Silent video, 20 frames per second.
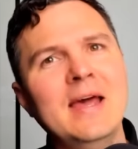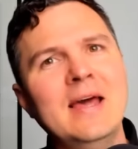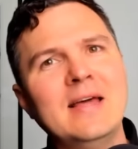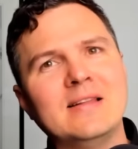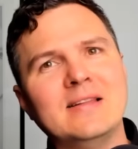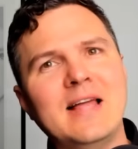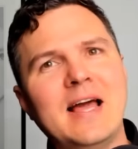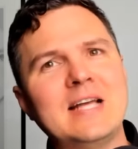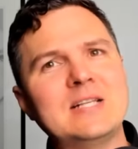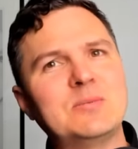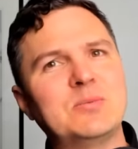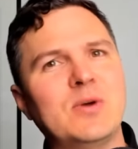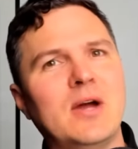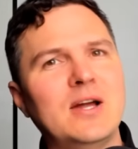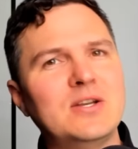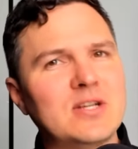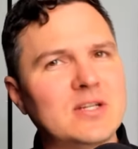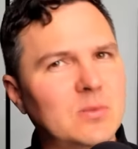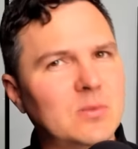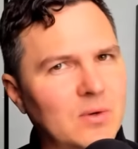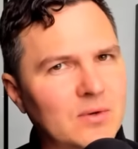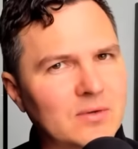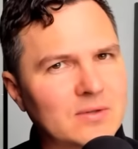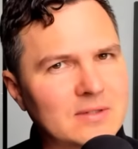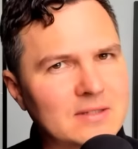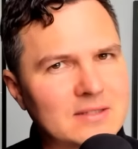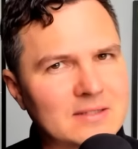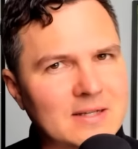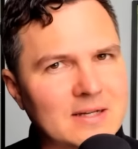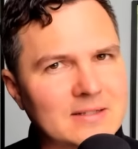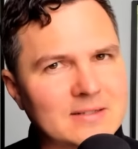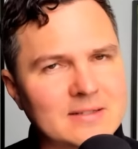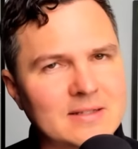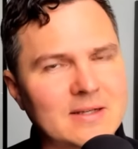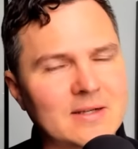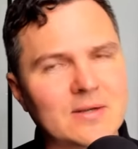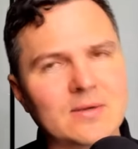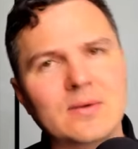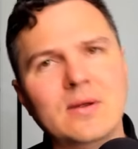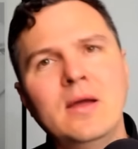Last project worth discussing
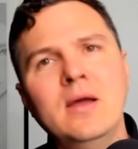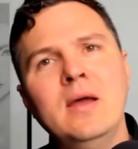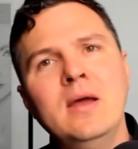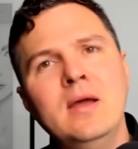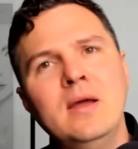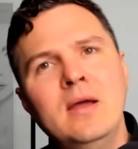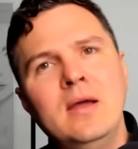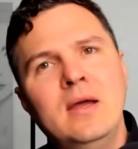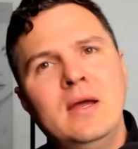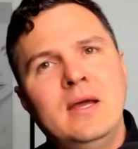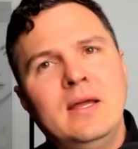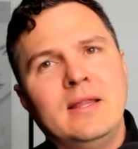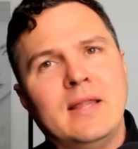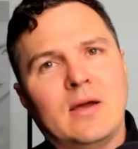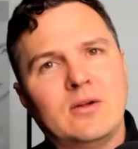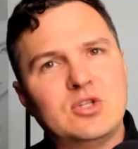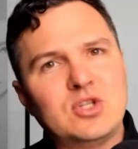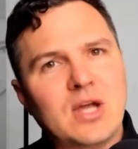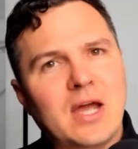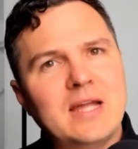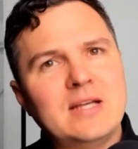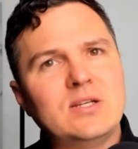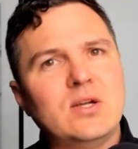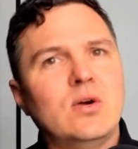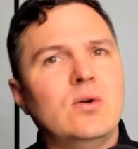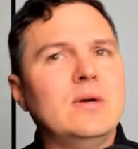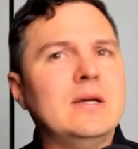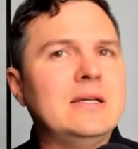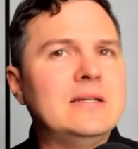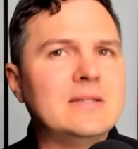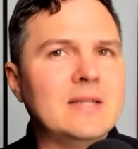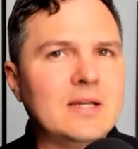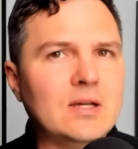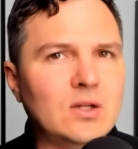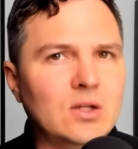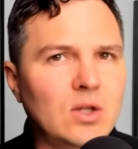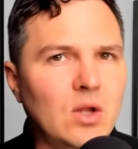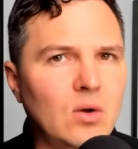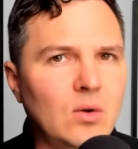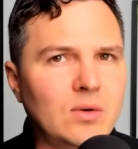here. Now, Jito is a
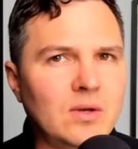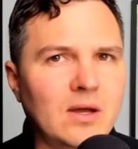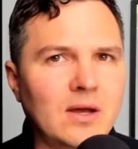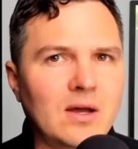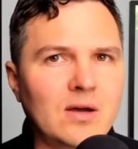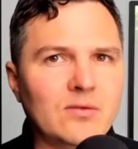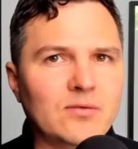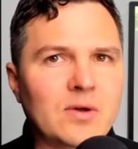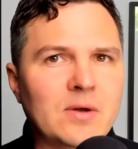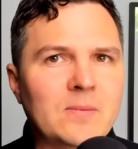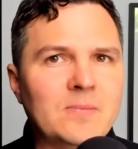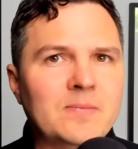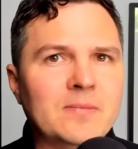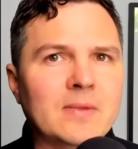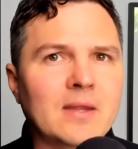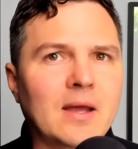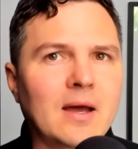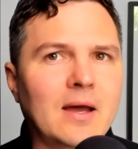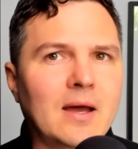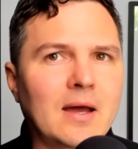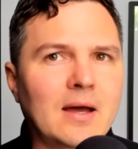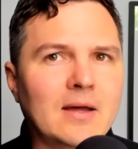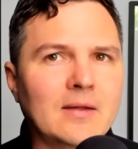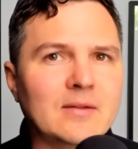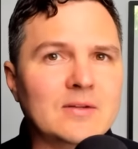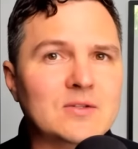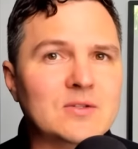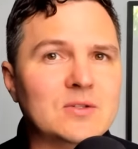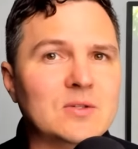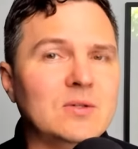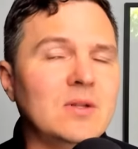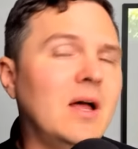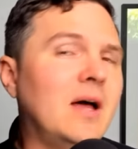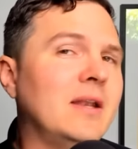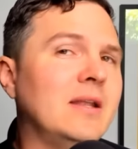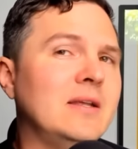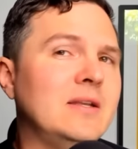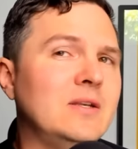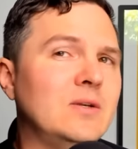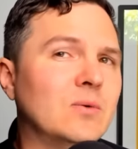clone of uh, the
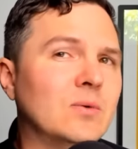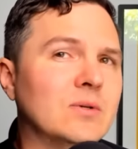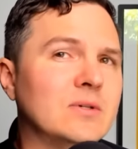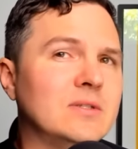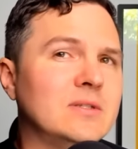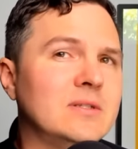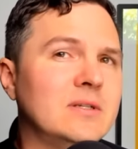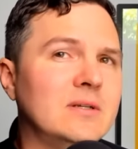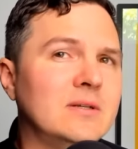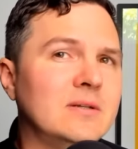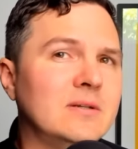Solana endorsed